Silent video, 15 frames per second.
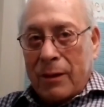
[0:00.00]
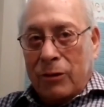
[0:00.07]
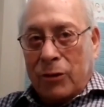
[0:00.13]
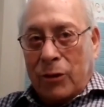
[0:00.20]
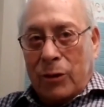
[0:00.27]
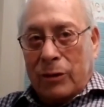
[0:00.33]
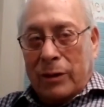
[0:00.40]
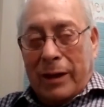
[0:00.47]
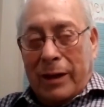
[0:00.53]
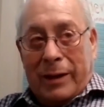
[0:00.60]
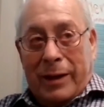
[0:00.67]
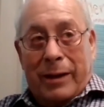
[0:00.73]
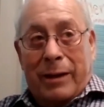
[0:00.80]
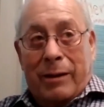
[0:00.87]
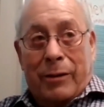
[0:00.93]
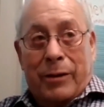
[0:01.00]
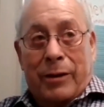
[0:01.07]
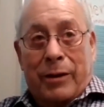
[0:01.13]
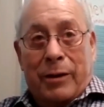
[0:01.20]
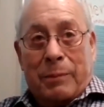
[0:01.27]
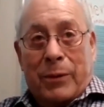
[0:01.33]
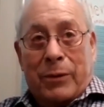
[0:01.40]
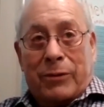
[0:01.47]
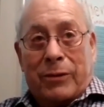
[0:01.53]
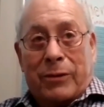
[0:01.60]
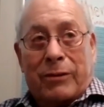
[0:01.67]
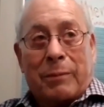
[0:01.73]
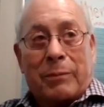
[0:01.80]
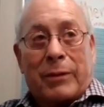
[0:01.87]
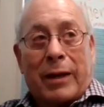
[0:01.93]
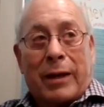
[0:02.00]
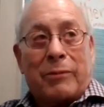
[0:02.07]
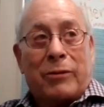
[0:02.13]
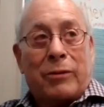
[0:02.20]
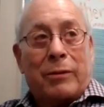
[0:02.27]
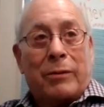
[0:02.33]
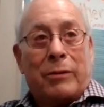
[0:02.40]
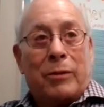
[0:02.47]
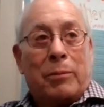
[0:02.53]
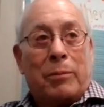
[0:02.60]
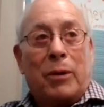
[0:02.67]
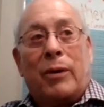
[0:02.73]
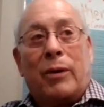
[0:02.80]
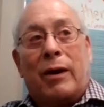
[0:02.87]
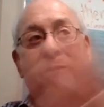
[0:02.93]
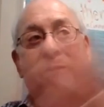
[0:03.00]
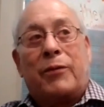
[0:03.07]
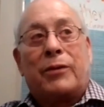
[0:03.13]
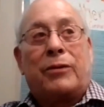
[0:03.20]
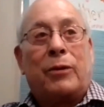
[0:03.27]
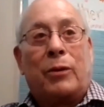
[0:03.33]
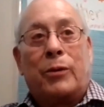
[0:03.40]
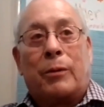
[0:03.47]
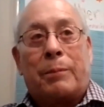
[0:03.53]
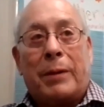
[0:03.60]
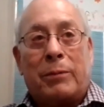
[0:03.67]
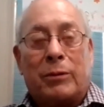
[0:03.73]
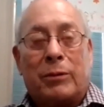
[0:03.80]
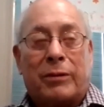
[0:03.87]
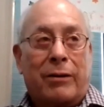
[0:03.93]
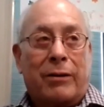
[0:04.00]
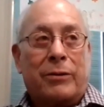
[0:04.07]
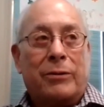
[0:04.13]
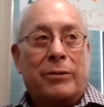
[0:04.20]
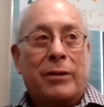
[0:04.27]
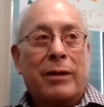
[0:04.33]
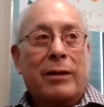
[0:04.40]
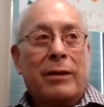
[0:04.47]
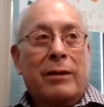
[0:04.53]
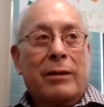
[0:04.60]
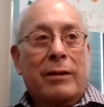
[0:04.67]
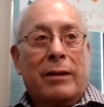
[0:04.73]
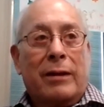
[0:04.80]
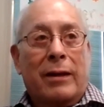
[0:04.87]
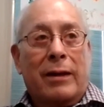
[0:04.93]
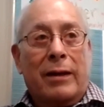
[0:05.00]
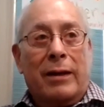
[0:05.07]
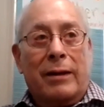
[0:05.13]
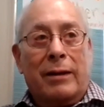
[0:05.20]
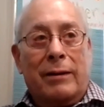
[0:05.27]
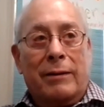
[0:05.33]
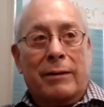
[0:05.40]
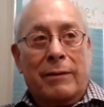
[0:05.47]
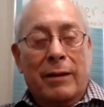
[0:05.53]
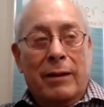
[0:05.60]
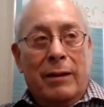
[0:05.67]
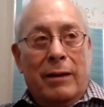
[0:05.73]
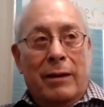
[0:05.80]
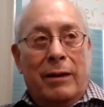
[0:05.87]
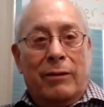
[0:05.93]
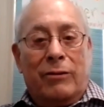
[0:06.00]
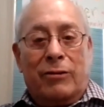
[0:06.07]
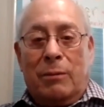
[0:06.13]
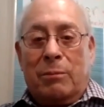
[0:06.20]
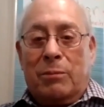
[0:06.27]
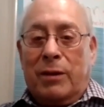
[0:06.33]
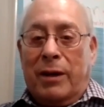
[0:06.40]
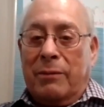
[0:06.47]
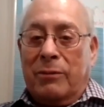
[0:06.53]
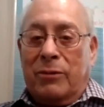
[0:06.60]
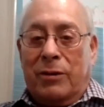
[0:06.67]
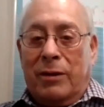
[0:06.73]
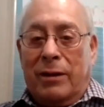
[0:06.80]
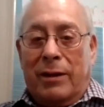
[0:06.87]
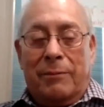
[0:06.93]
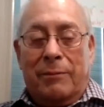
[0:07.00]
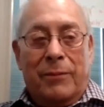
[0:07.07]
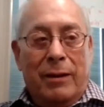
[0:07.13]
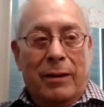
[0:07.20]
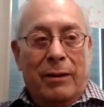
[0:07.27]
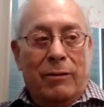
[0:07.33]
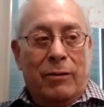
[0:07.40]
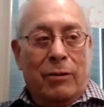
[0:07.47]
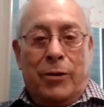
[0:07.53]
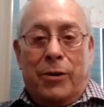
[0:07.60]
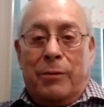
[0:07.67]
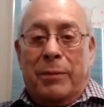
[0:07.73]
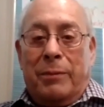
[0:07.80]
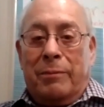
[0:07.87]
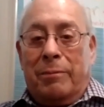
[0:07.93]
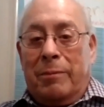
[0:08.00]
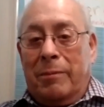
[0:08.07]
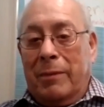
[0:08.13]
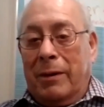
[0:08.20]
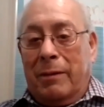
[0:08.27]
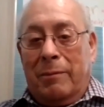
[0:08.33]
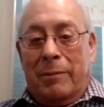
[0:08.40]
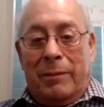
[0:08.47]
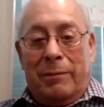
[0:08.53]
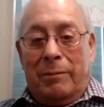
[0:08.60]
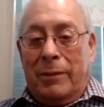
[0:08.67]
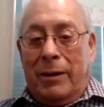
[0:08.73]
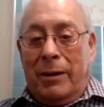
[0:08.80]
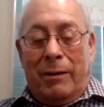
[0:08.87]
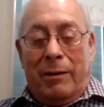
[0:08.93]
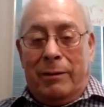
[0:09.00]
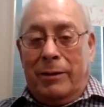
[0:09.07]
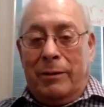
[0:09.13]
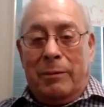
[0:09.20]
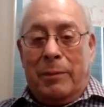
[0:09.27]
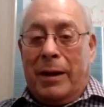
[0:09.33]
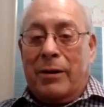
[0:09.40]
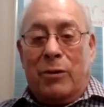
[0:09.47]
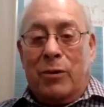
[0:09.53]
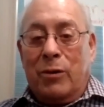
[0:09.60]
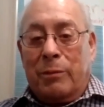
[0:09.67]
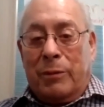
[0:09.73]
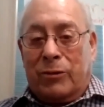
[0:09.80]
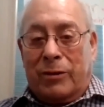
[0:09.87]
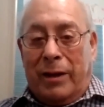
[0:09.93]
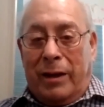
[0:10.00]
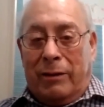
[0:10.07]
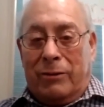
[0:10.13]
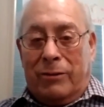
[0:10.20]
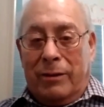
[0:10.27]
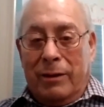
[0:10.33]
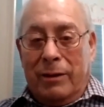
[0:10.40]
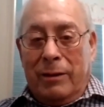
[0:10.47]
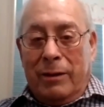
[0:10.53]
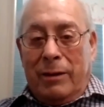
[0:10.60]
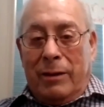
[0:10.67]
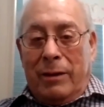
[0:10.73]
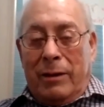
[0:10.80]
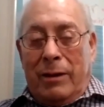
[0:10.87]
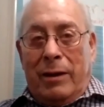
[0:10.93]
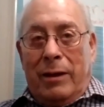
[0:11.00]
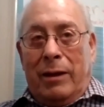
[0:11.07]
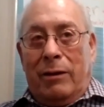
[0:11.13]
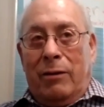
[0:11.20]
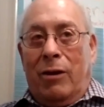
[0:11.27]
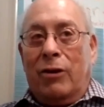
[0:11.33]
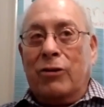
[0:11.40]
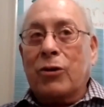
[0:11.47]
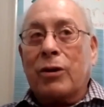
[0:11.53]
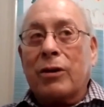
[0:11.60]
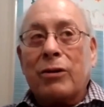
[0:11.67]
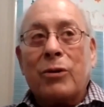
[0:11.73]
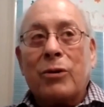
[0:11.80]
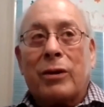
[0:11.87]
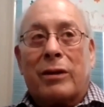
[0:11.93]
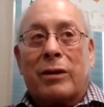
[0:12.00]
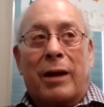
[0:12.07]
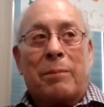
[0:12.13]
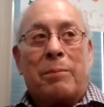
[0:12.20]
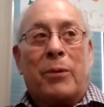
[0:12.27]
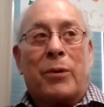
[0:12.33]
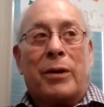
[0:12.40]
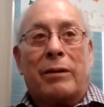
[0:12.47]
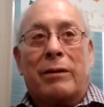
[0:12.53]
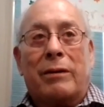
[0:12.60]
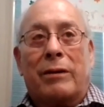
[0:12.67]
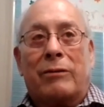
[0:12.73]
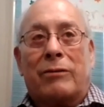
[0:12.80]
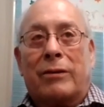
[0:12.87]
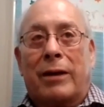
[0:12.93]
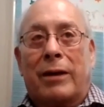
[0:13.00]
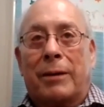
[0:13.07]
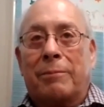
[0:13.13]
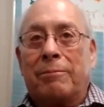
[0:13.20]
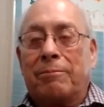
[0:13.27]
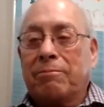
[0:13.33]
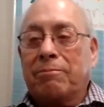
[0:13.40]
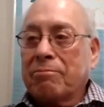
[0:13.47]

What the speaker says: So like any other young person, sometimes you blow off what the older people tell you, and sometimes you learn, by your own mistakes. And all you can do at that point is, all